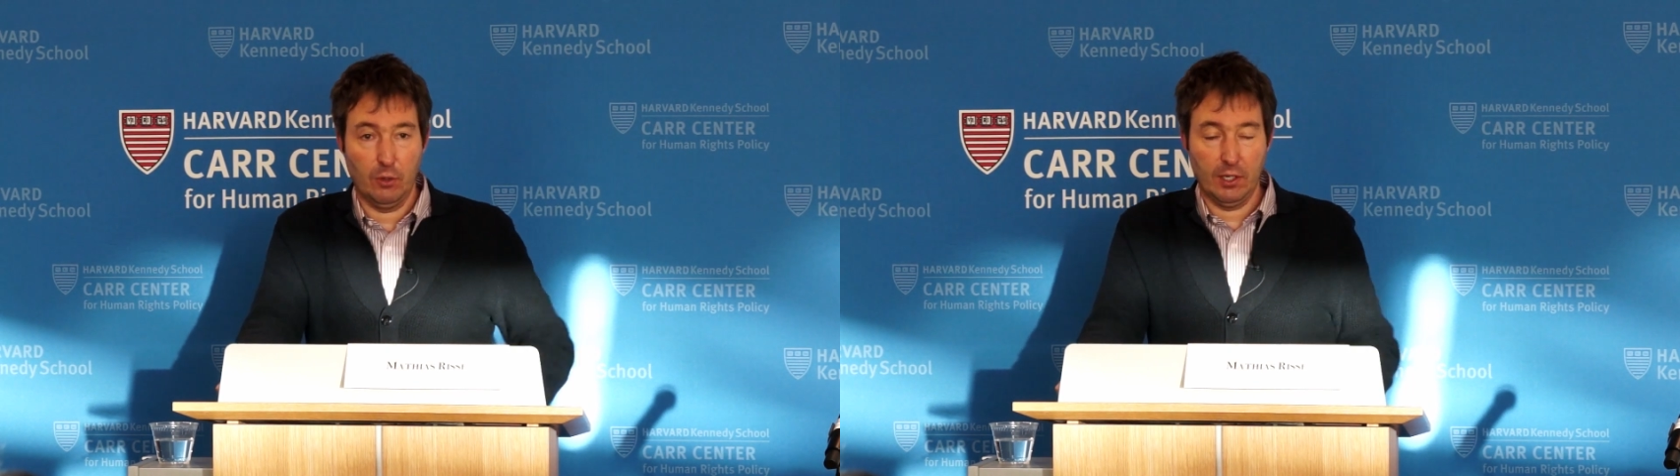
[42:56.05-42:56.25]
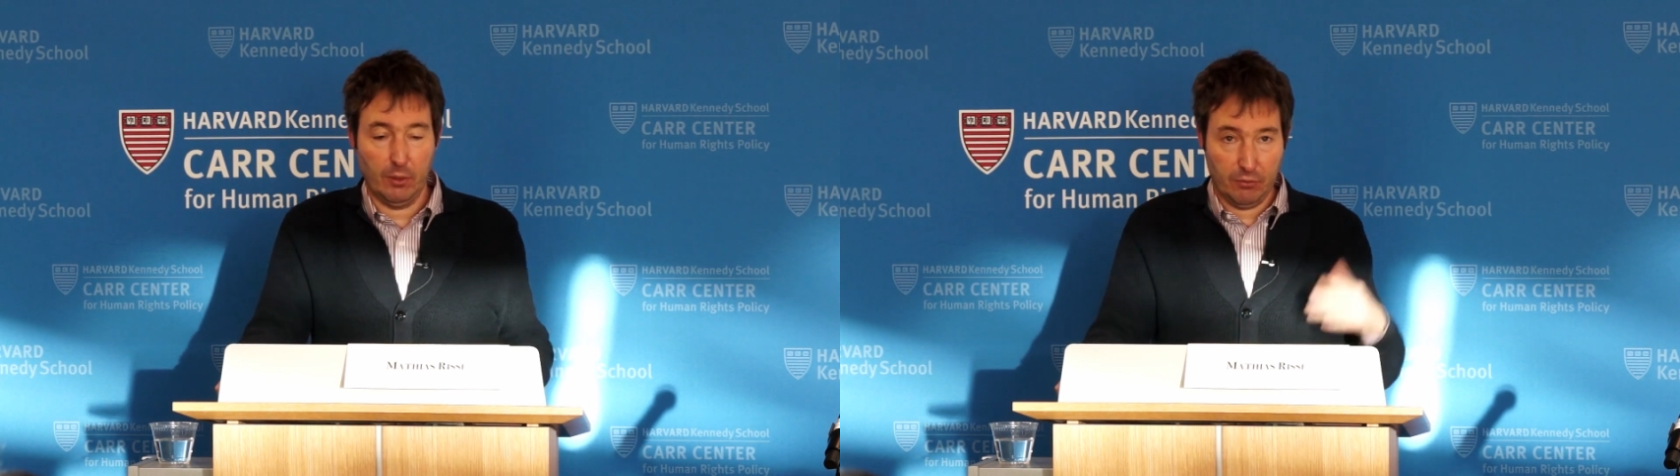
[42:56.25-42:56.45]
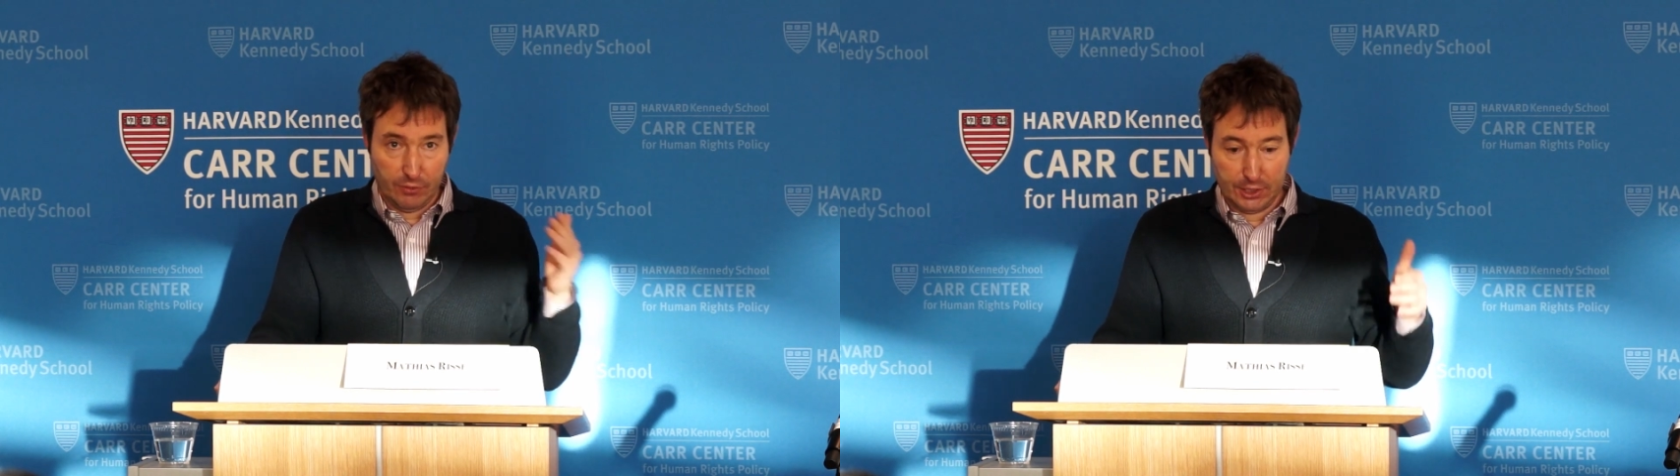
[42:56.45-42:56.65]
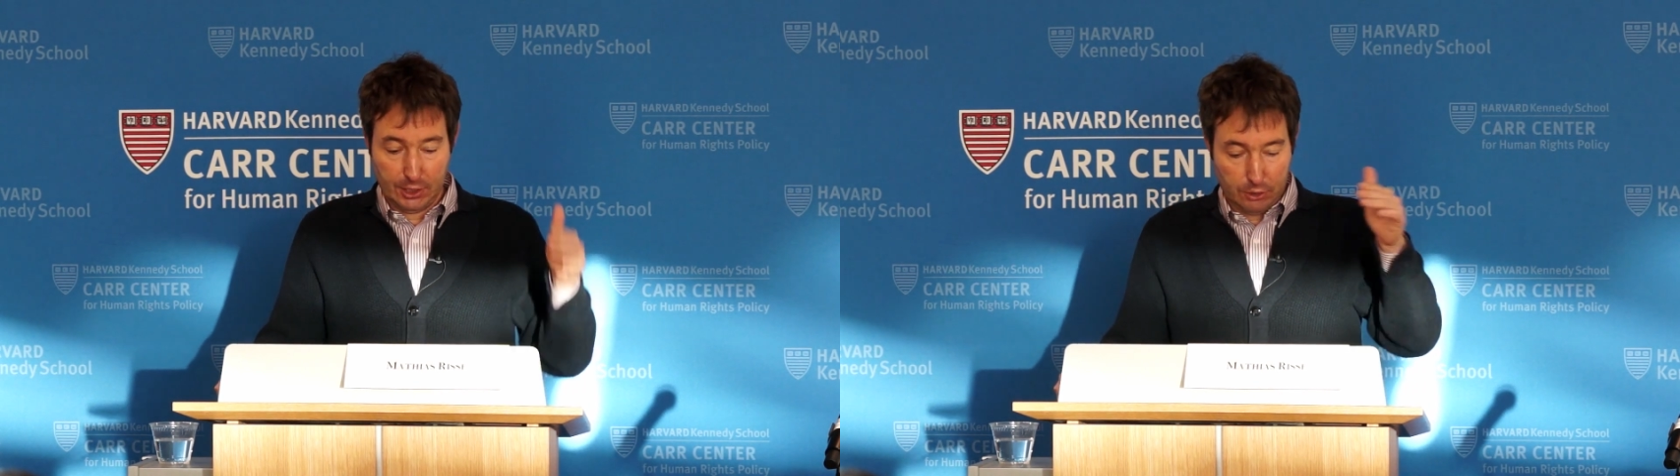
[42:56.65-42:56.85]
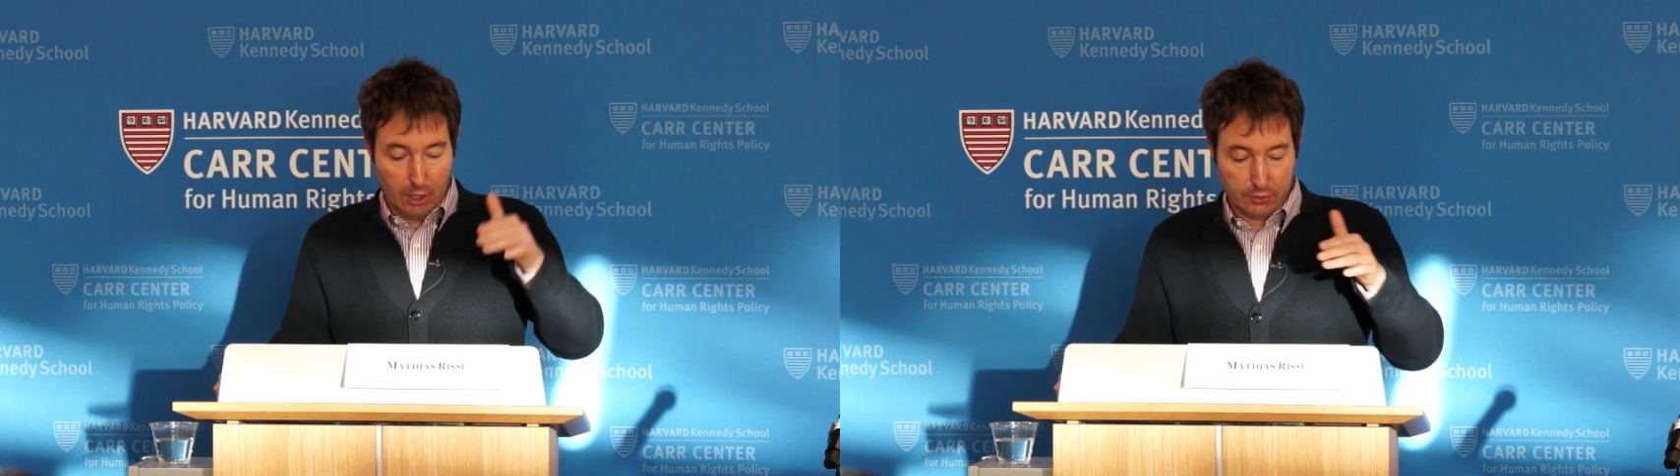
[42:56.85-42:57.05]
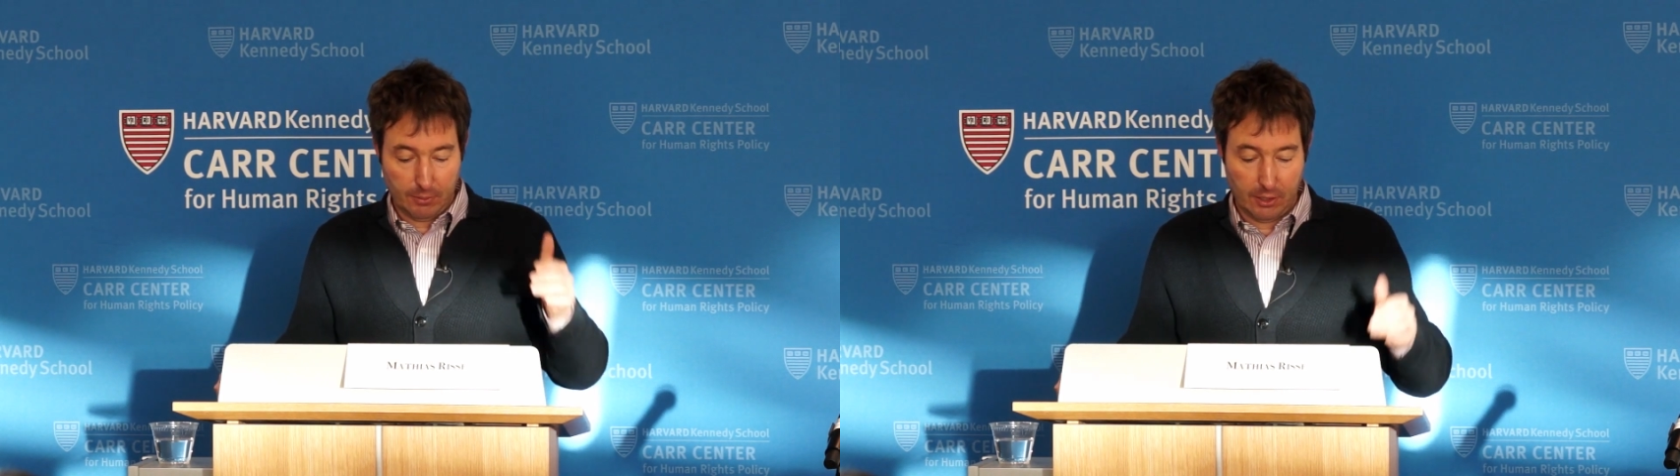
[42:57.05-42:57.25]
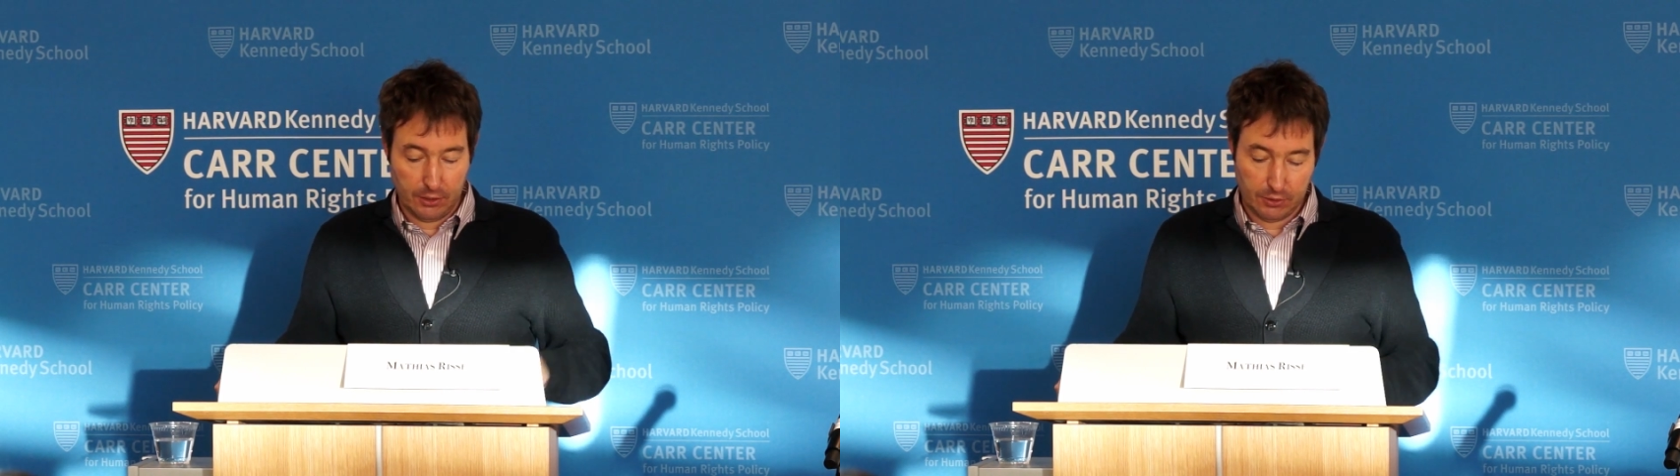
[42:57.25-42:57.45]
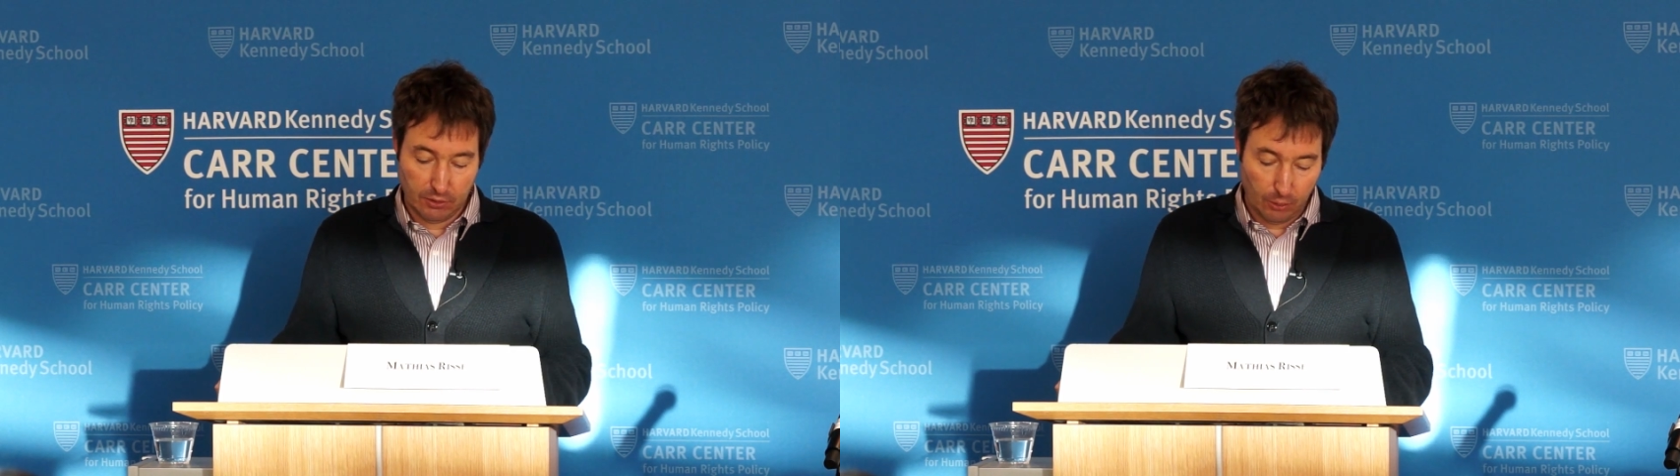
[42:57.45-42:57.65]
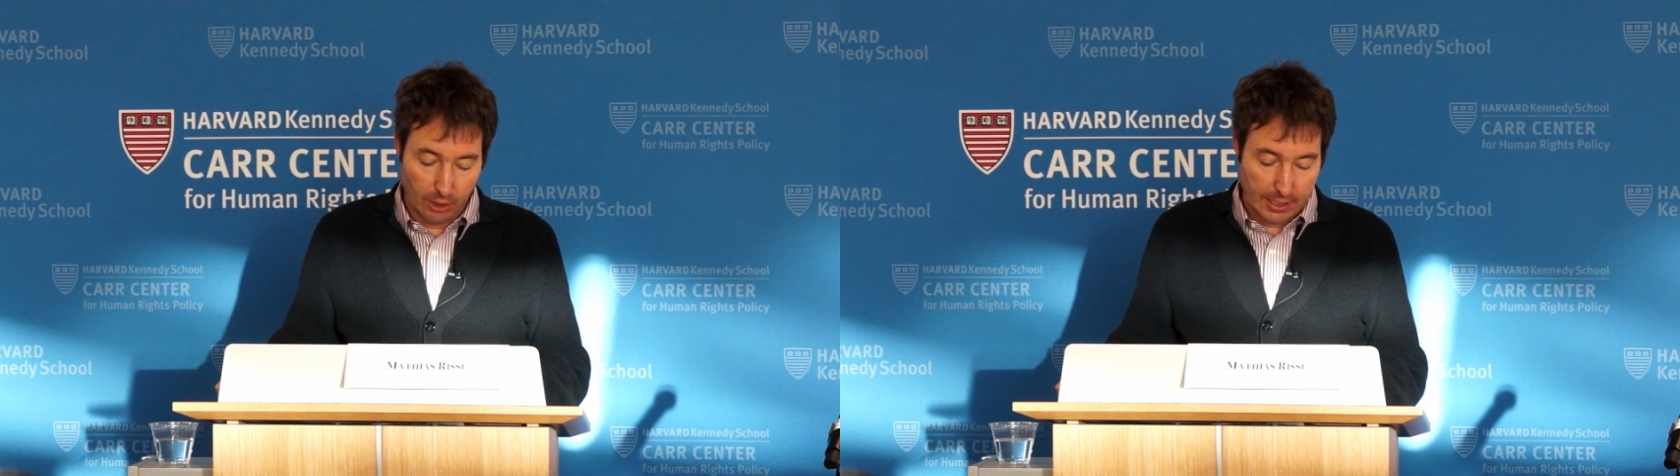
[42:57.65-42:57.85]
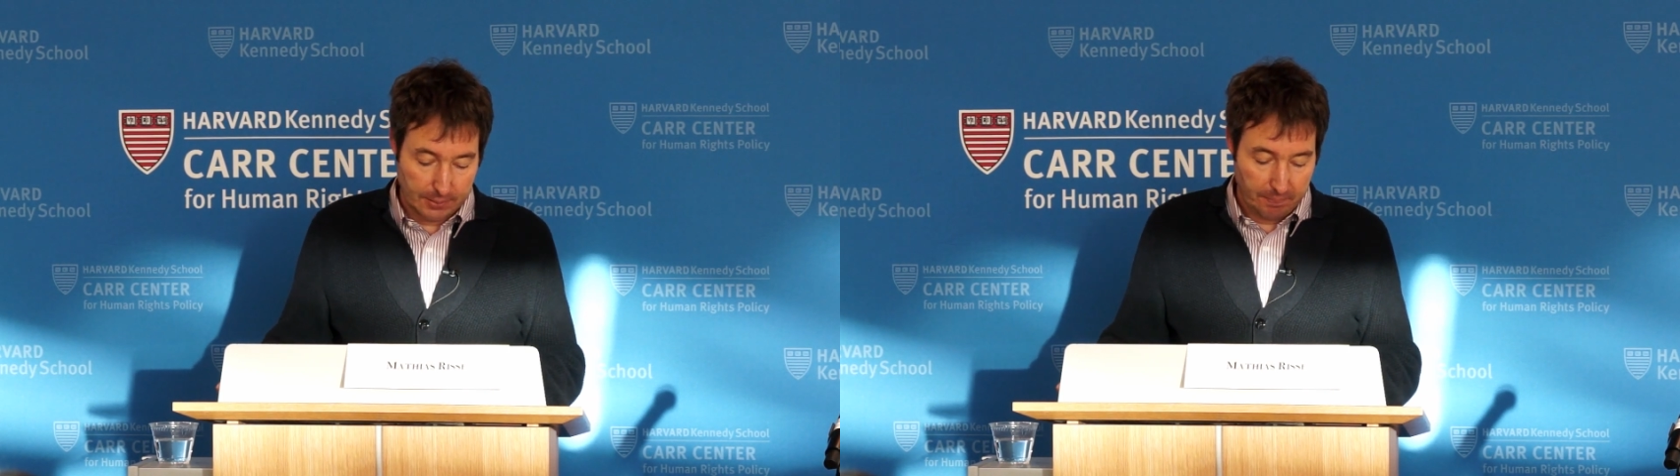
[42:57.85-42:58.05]
only what physics talks about is in the
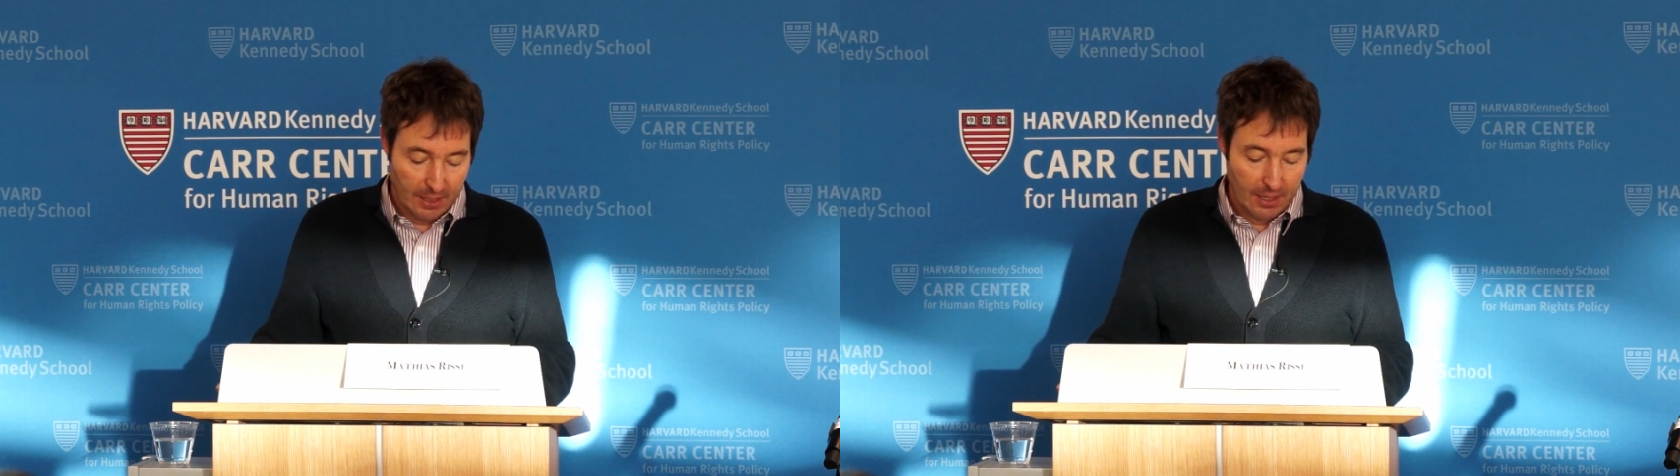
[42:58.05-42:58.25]
world.